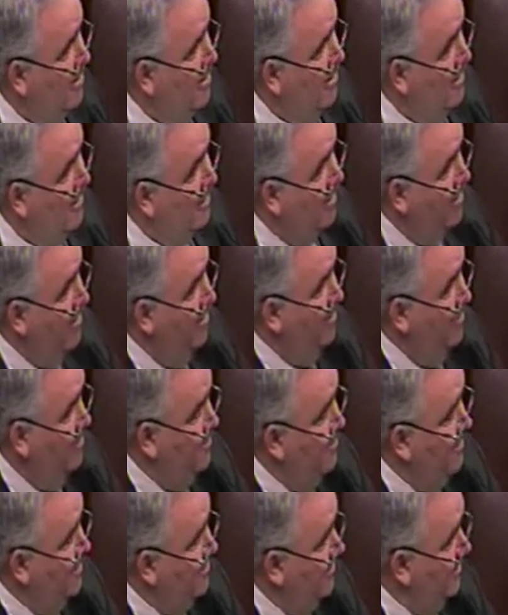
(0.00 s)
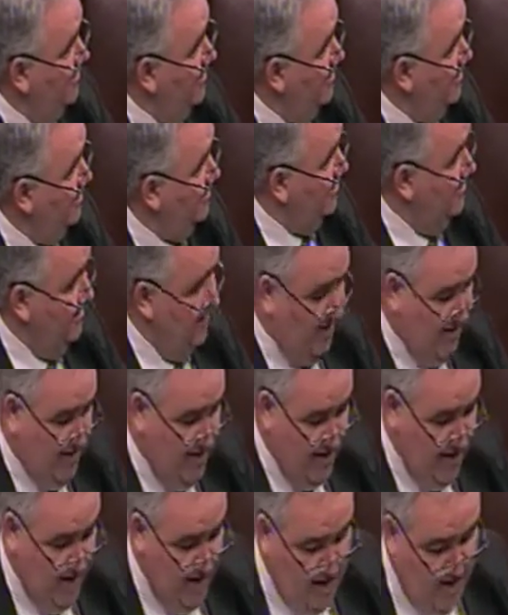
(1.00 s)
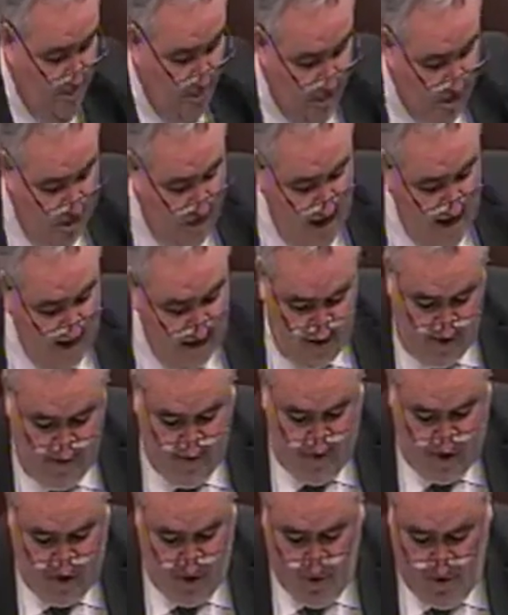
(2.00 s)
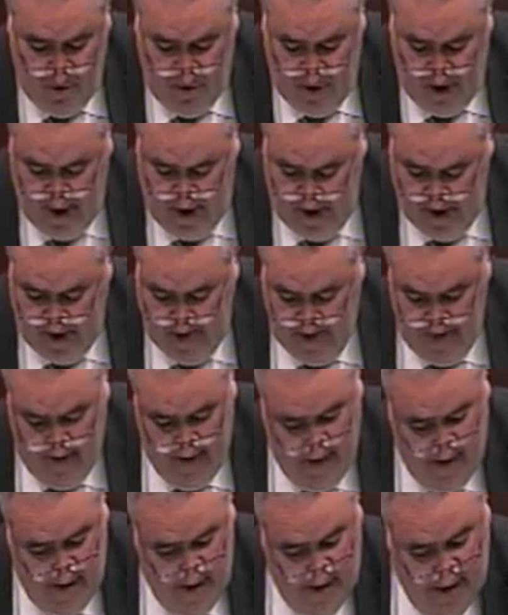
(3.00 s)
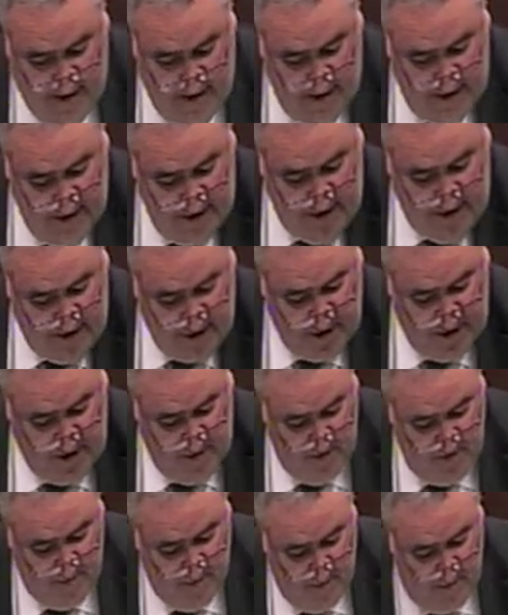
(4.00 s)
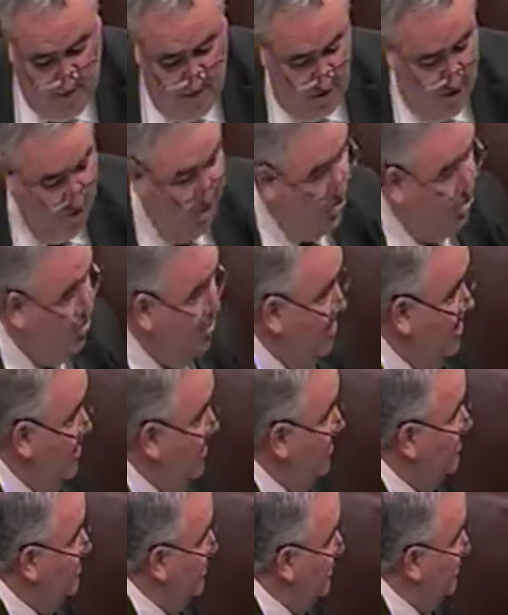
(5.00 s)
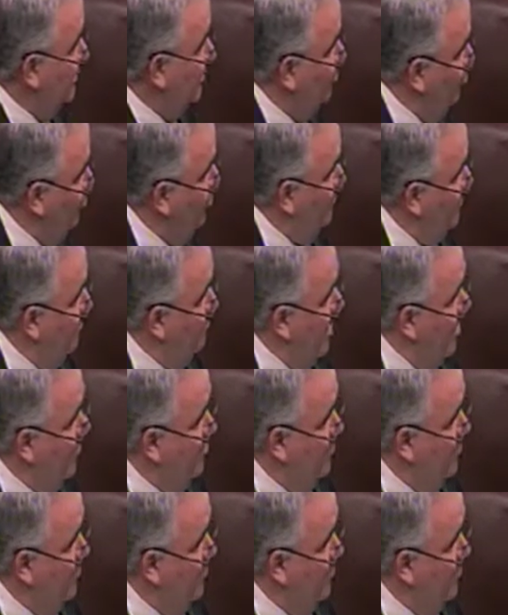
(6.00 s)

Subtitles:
for every piece of this. But yet, peculiarly, Section 13 is excluded from that